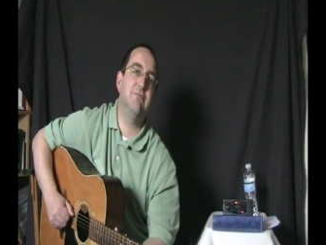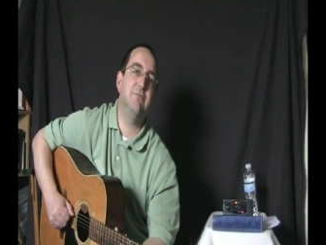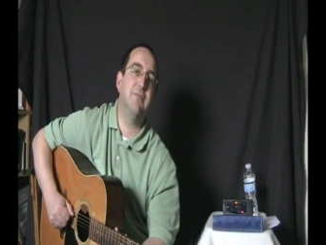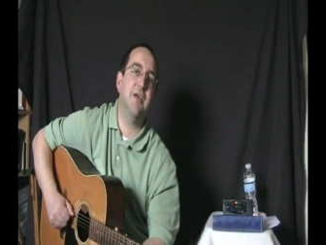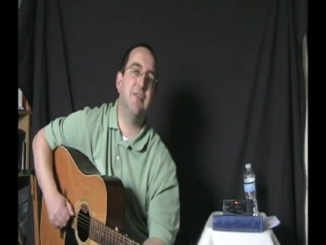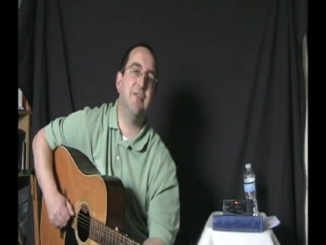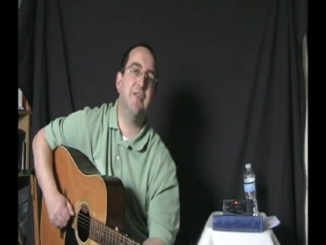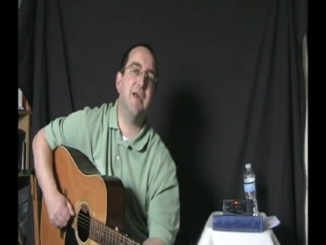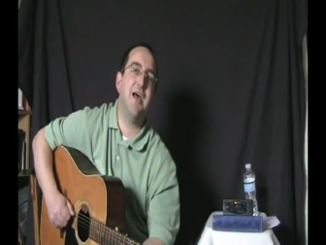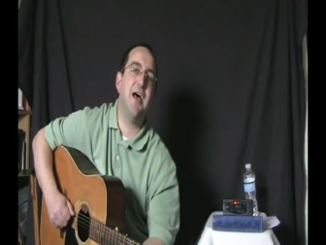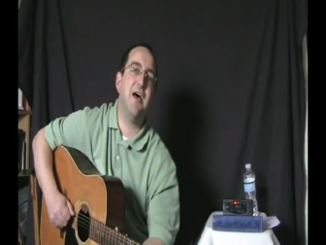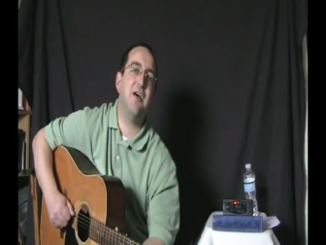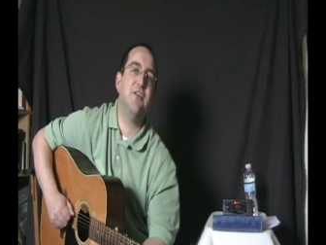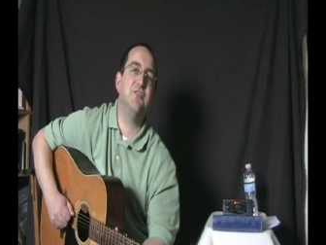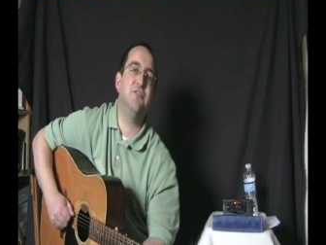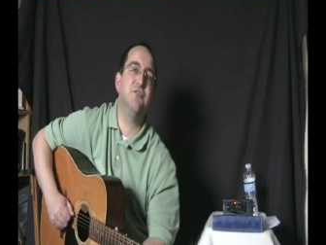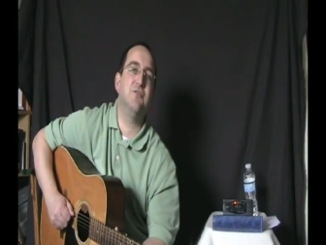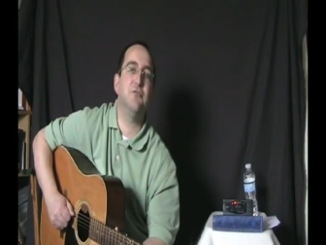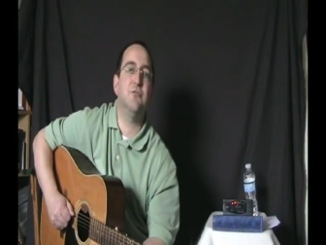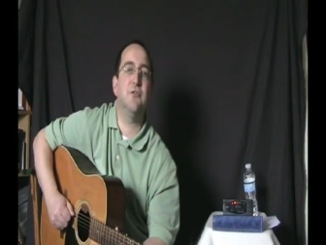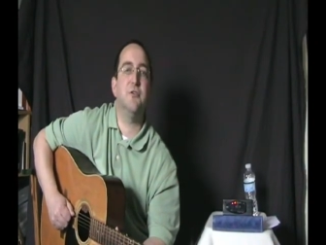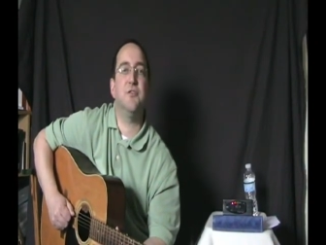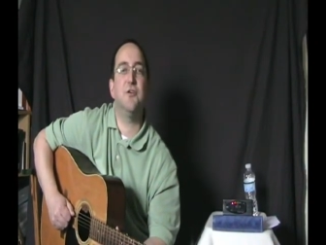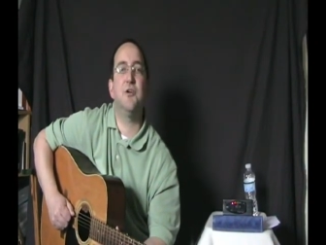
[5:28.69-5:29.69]
at the house
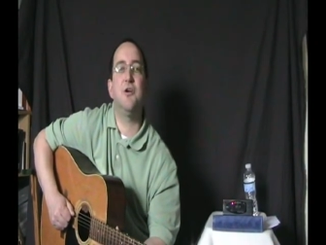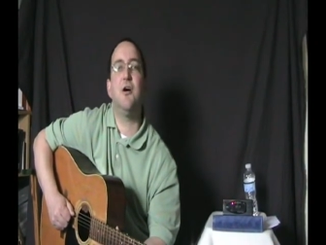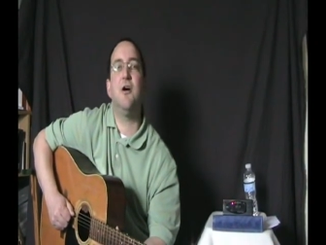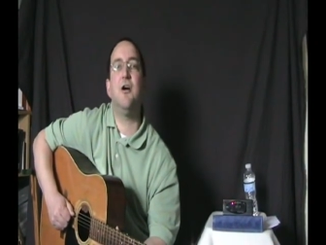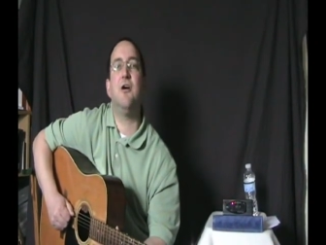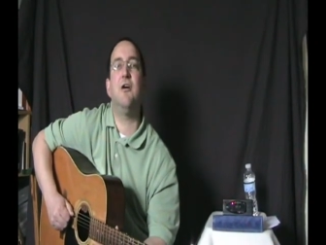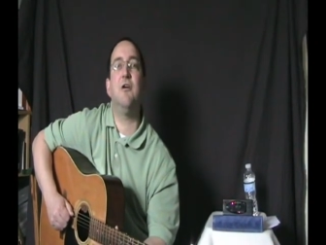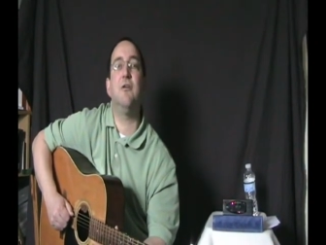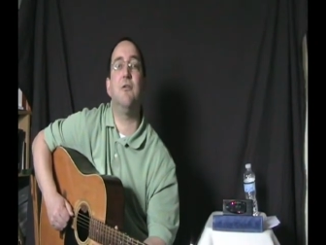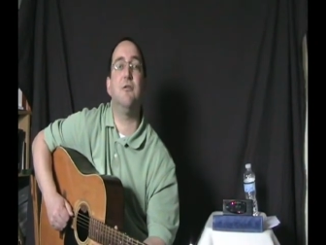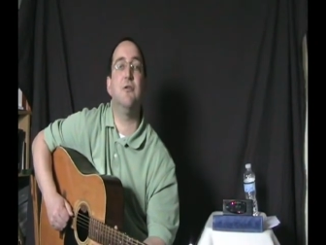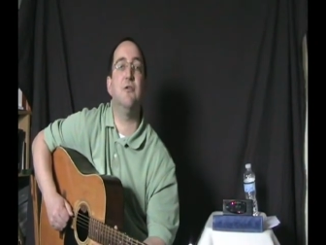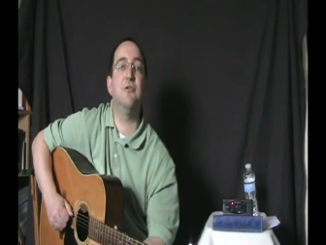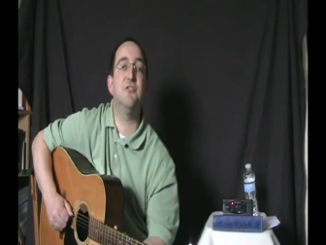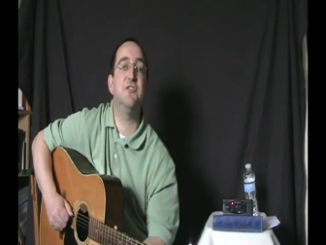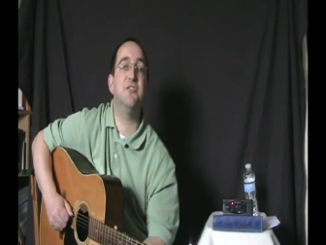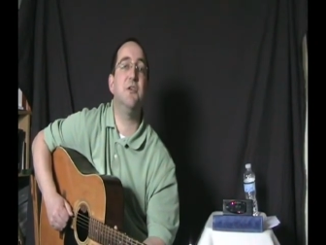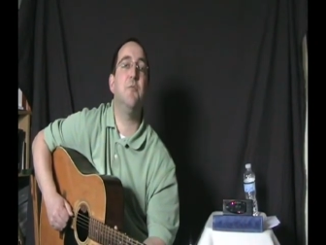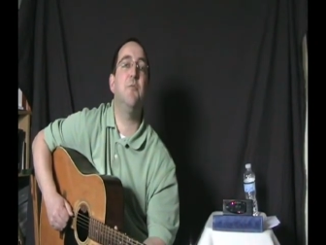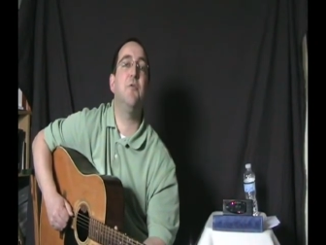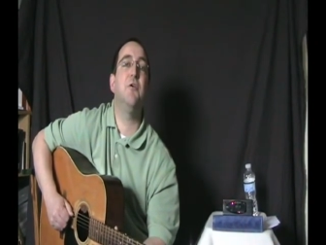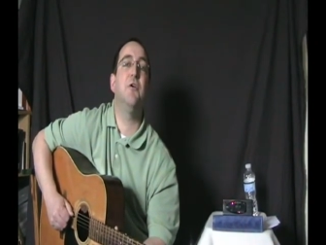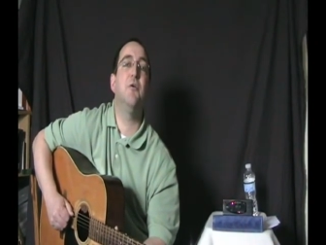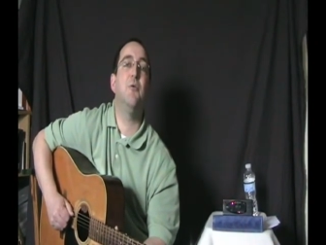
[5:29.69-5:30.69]
or in the car or
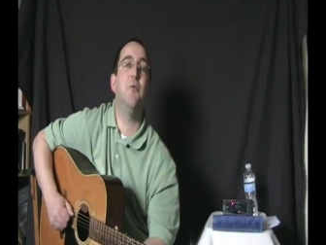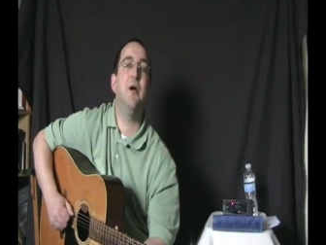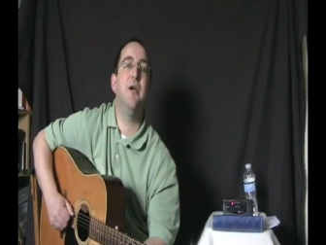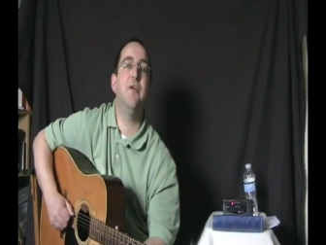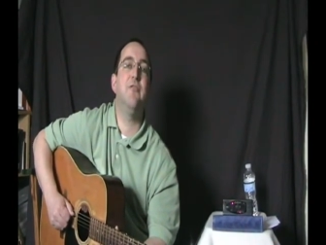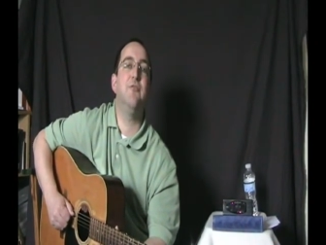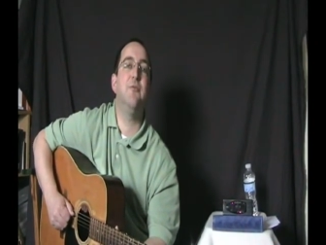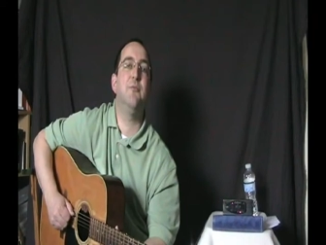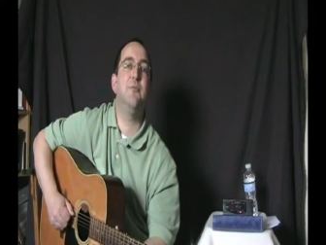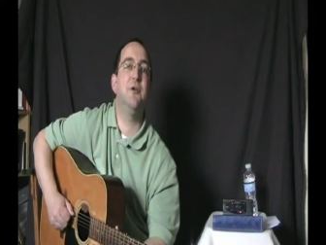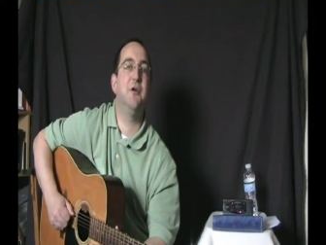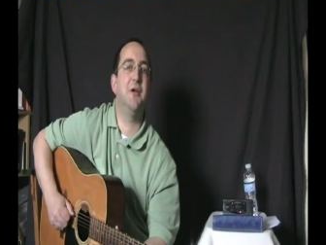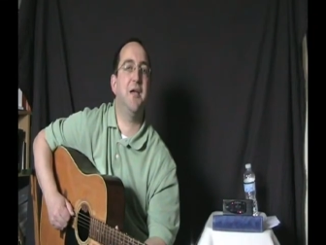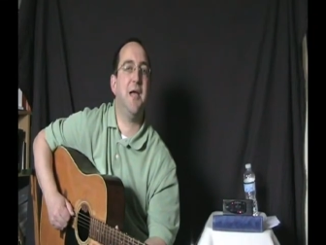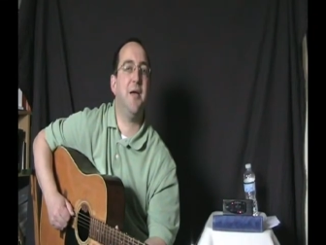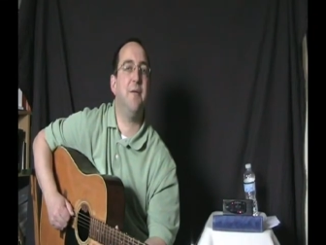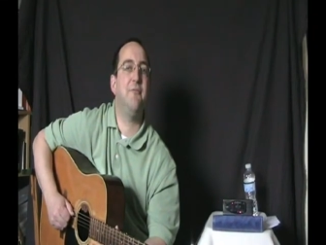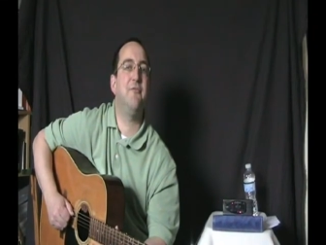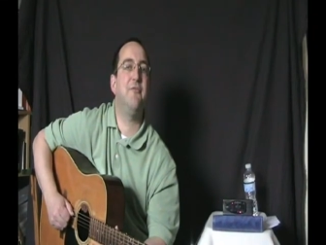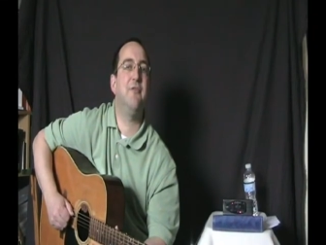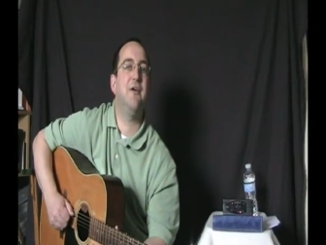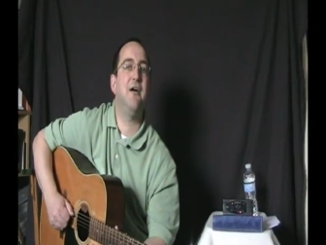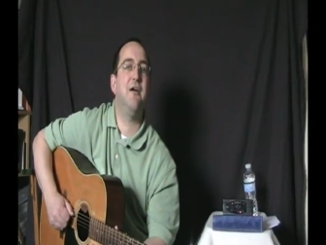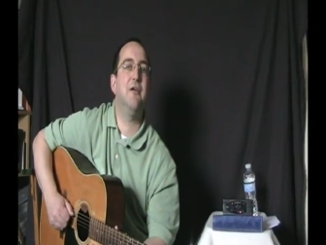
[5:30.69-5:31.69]
somewhere away from your
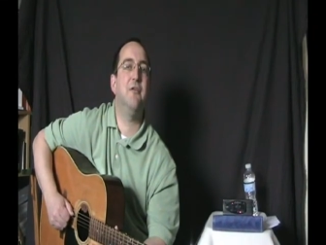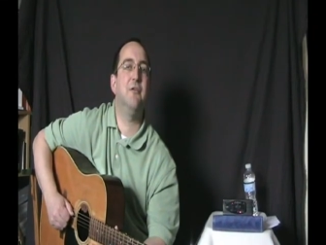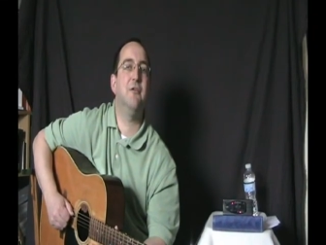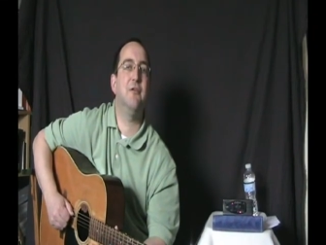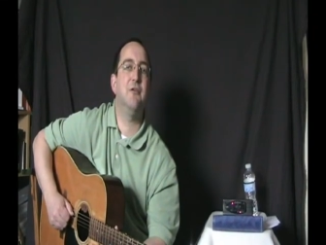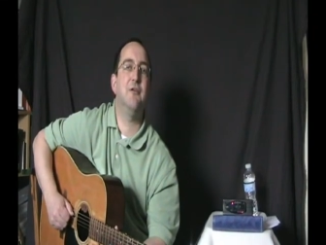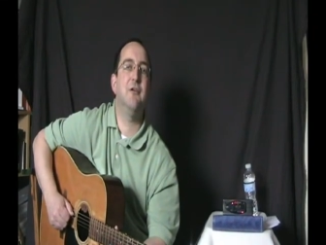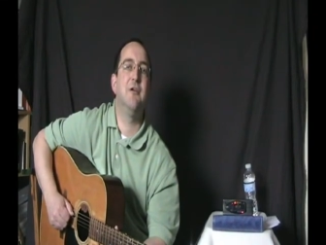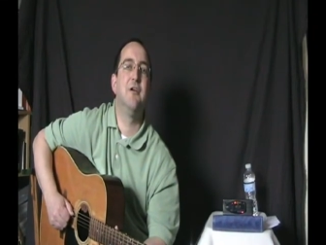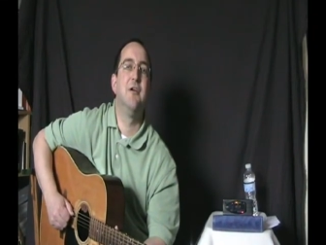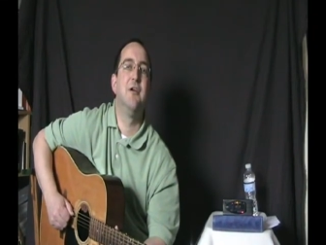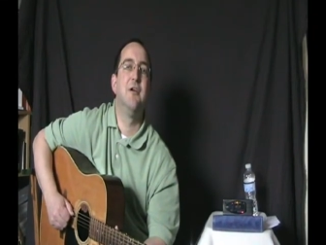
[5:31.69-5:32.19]
campfire or